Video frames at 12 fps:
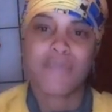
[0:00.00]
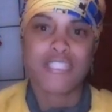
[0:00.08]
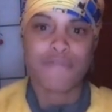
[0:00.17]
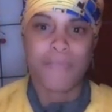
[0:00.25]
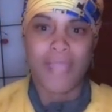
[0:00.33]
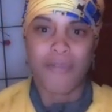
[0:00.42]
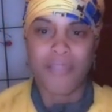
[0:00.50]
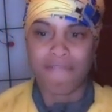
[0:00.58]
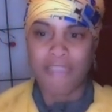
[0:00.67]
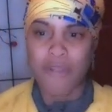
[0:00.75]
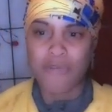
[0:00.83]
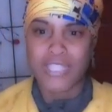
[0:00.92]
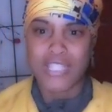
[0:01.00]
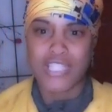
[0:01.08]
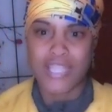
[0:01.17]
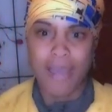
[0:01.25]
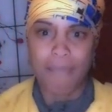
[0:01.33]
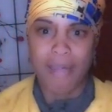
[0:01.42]
months from now. If I don't get a
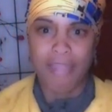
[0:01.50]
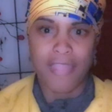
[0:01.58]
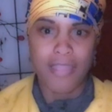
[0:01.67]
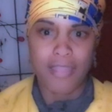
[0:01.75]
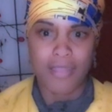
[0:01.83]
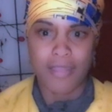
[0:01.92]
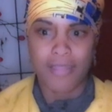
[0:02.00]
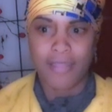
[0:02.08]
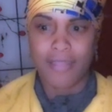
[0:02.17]
job by then,